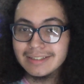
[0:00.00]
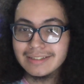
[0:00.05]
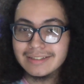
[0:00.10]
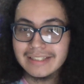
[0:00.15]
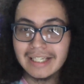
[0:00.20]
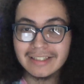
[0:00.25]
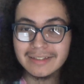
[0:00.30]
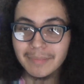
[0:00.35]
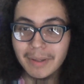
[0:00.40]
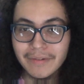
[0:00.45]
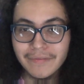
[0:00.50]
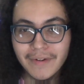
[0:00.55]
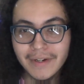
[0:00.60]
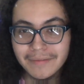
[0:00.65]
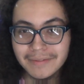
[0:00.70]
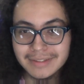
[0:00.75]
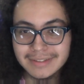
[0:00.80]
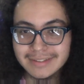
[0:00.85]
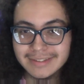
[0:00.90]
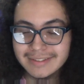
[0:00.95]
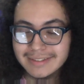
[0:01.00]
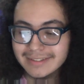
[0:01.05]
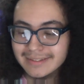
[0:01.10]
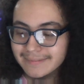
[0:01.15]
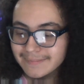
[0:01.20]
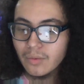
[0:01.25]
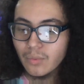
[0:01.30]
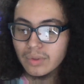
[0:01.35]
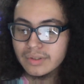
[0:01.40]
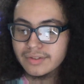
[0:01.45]
that's my favorites.
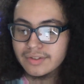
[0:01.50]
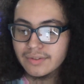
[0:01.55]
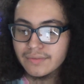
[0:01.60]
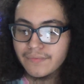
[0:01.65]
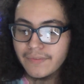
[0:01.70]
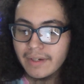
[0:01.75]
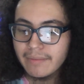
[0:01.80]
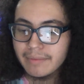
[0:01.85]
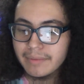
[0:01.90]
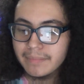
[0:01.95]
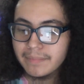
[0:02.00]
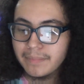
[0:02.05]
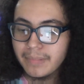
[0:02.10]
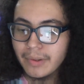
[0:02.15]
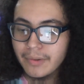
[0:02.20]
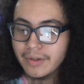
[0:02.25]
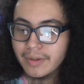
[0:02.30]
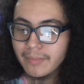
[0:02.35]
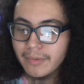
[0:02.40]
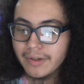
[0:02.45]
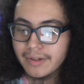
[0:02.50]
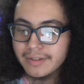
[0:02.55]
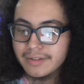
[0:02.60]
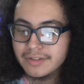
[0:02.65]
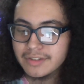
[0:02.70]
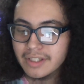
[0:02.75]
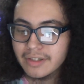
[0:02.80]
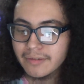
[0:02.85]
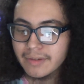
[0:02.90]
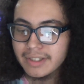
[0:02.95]
What's your favorite Pokemon in
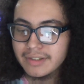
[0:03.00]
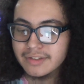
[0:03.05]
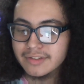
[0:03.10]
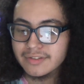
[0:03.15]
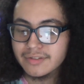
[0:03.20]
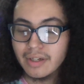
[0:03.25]
generation?